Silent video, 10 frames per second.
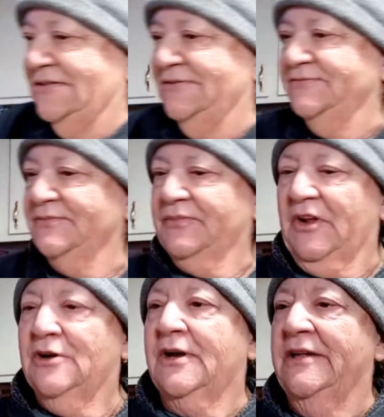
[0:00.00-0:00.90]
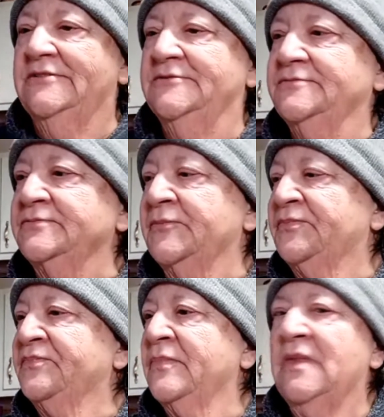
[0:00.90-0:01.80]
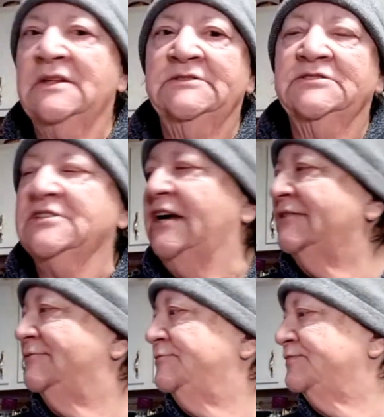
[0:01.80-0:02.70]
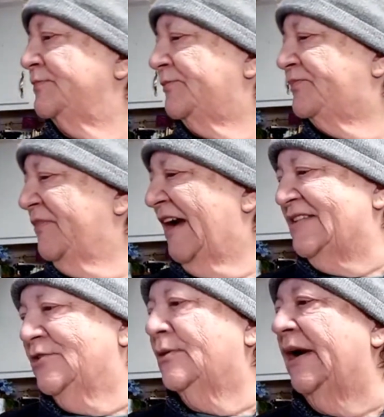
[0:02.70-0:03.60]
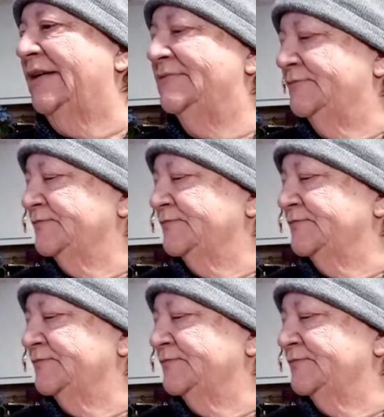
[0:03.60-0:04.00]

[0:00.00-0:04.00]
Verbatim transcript: no interest. Okay. Sorry. That's okay.